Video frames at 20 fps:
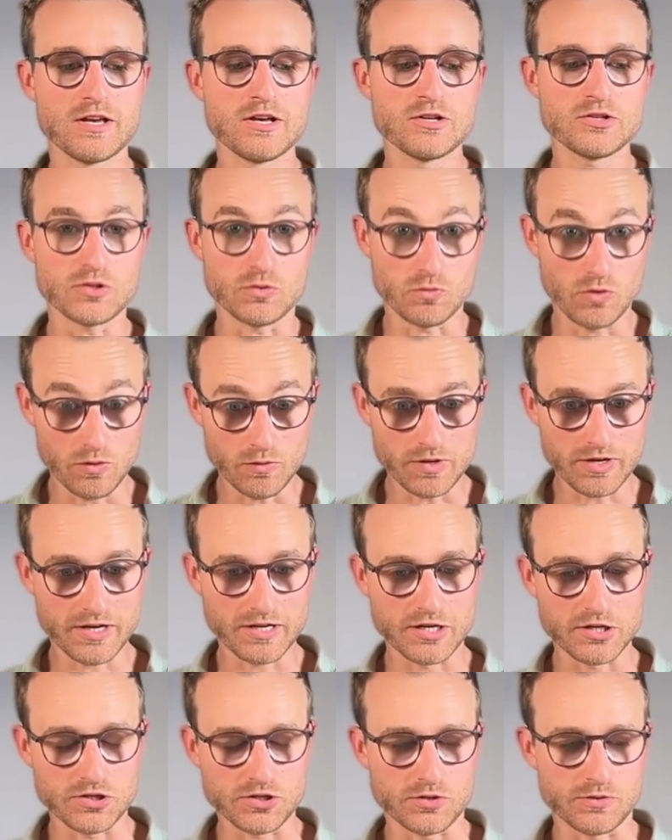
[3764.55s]
So what we're
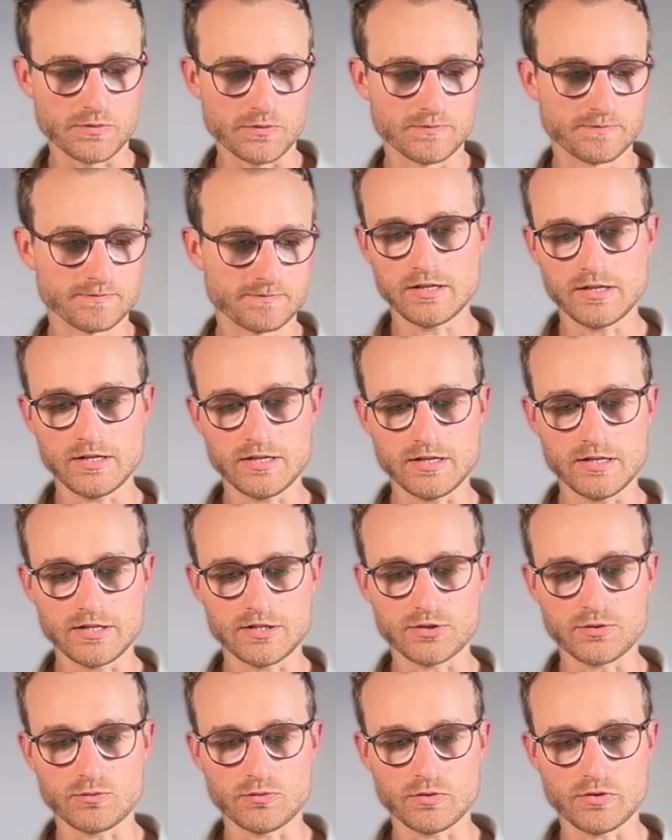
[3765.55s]
going to do
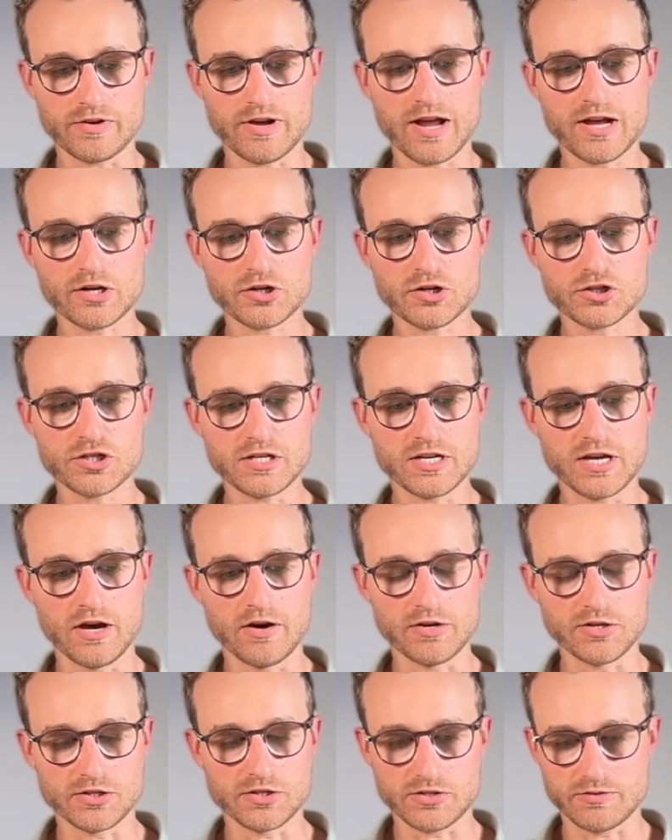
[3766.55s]
is we're actually
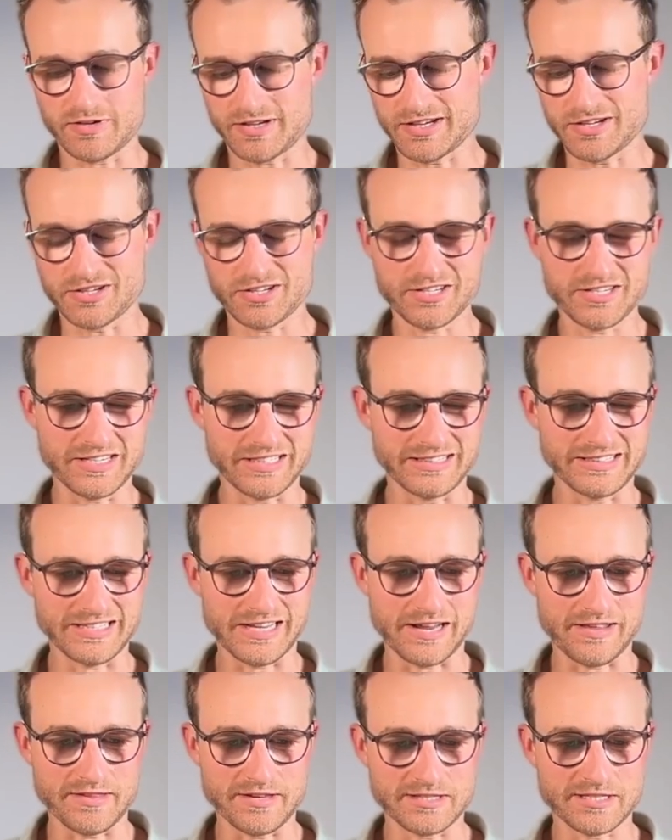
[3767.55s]
going to, I can just
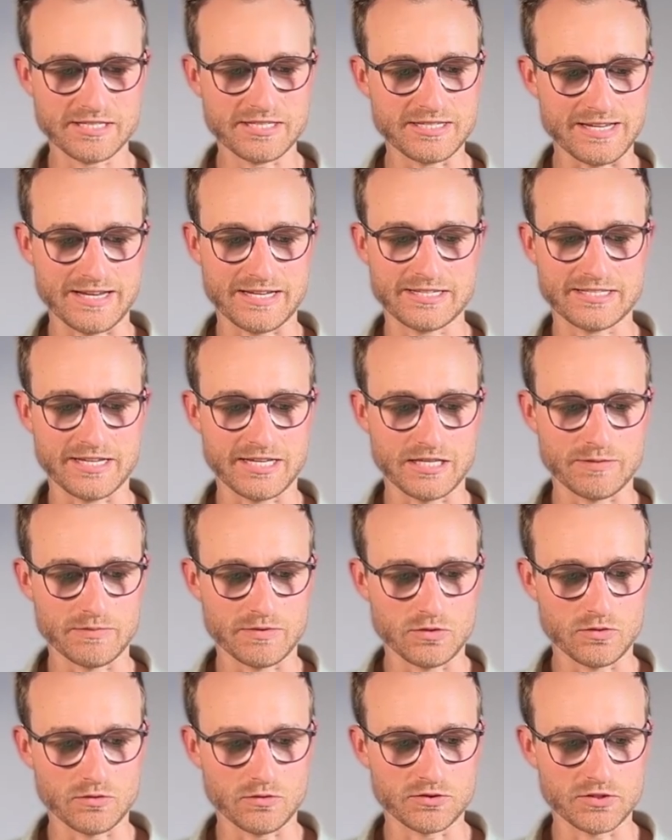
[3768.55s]
delete this text
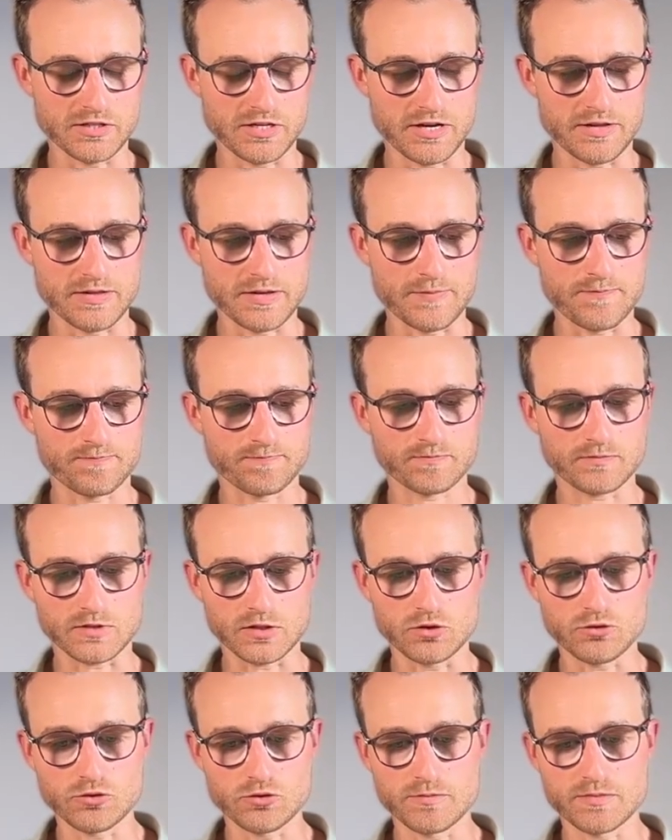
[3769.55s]
element altogether. In
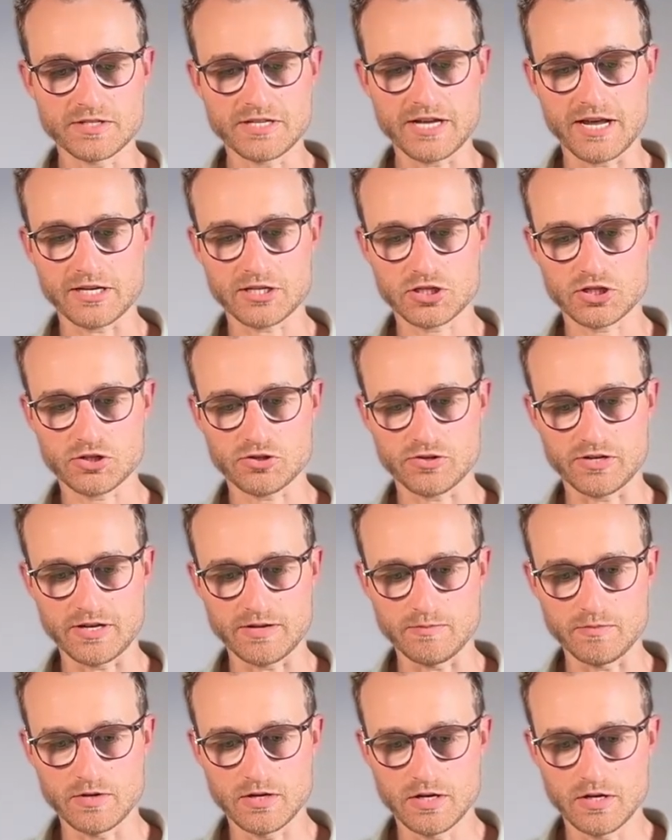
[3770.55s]
group text
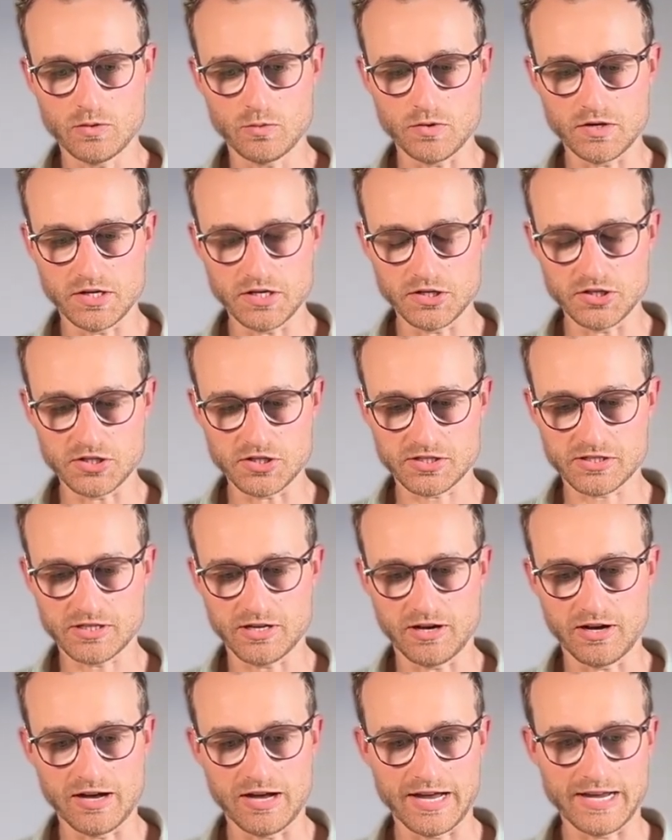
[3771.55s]
stream, we can just
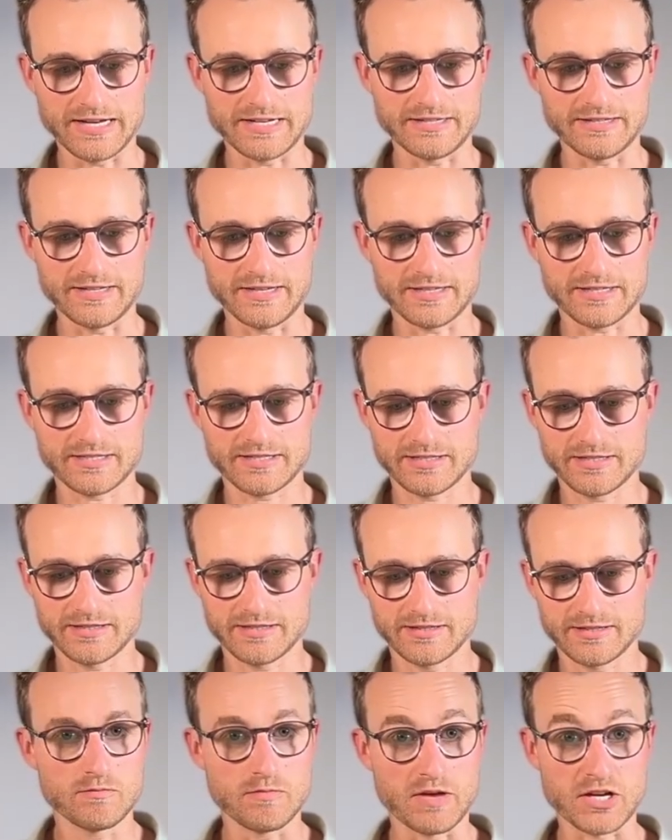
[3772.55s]
hide this,
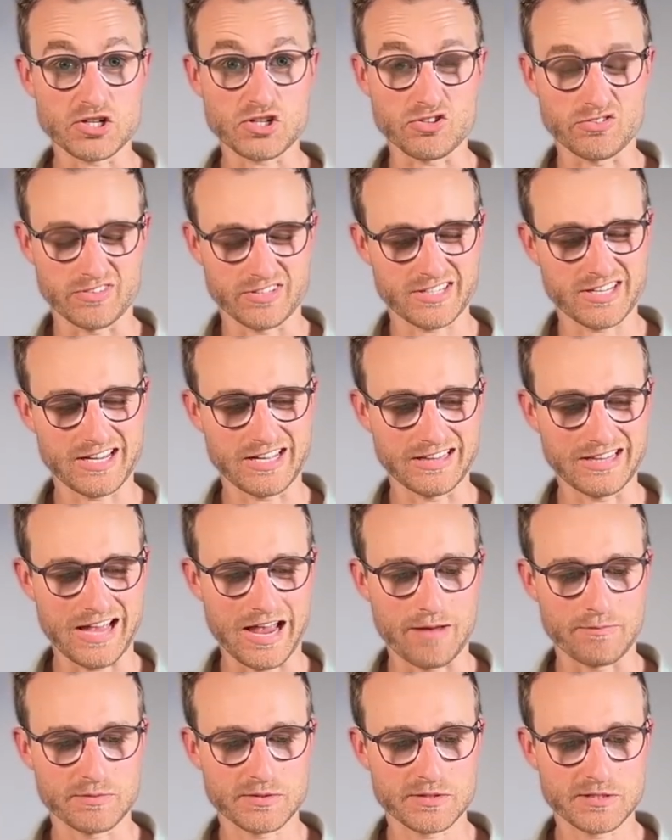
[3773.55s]
make sure it's
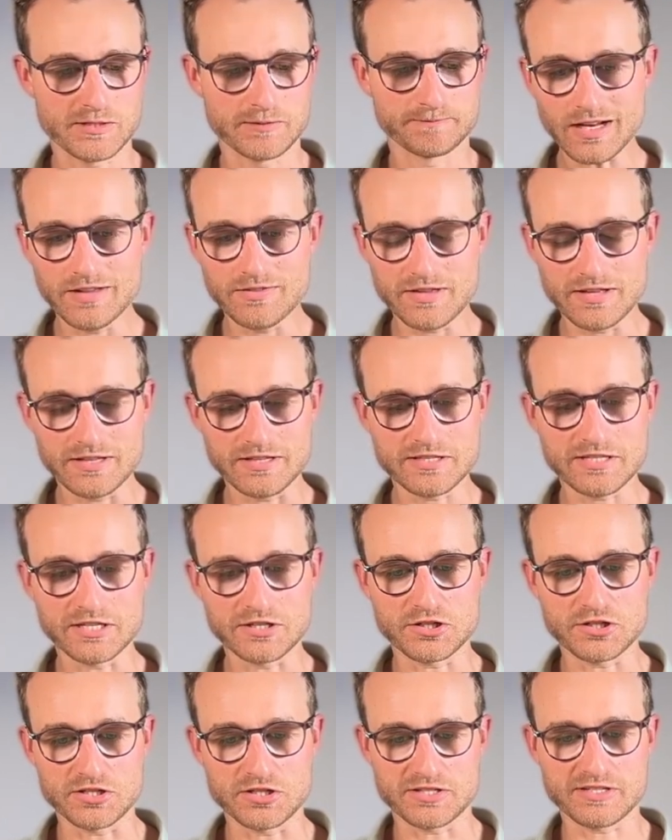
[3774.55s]
collapsed, and then
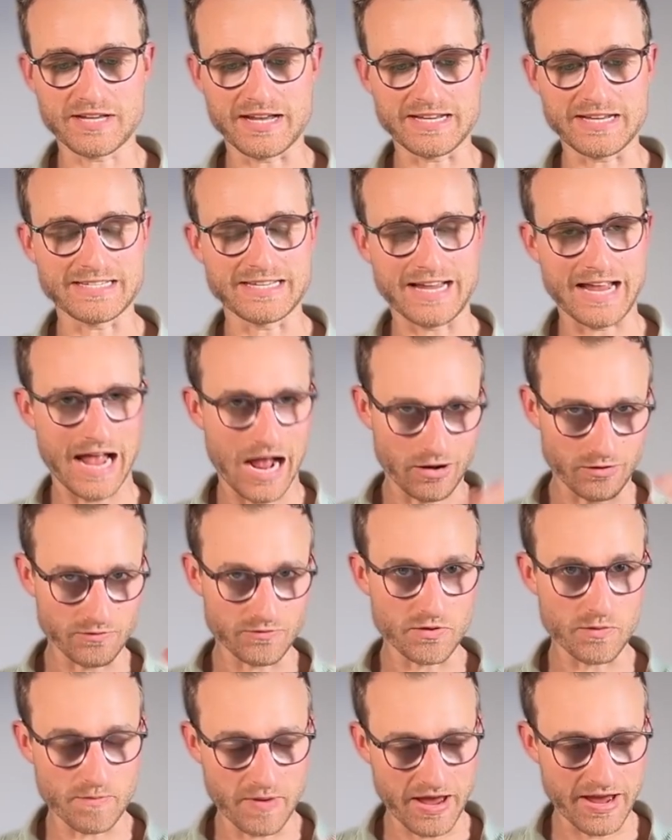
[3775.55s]
essentially just takes it out of
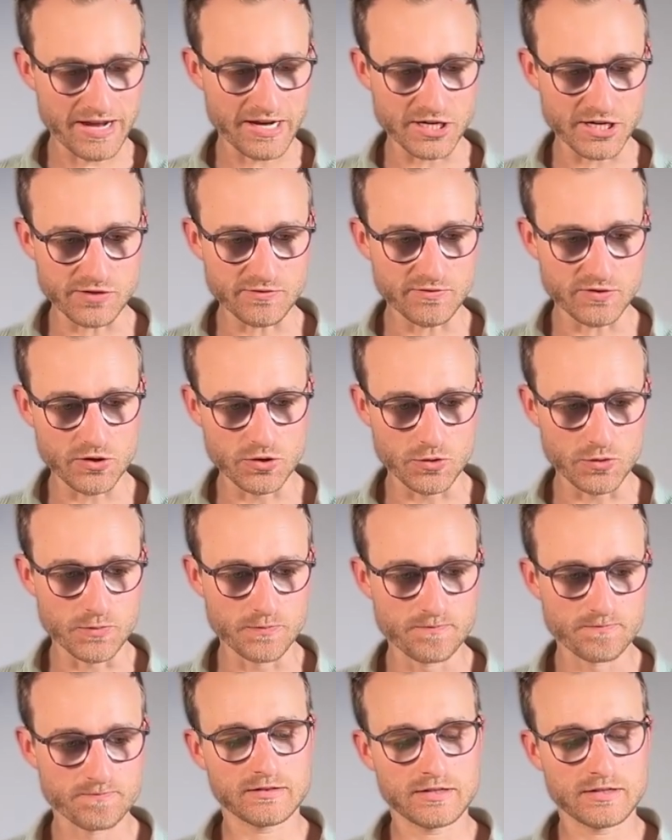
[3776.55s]
the page view.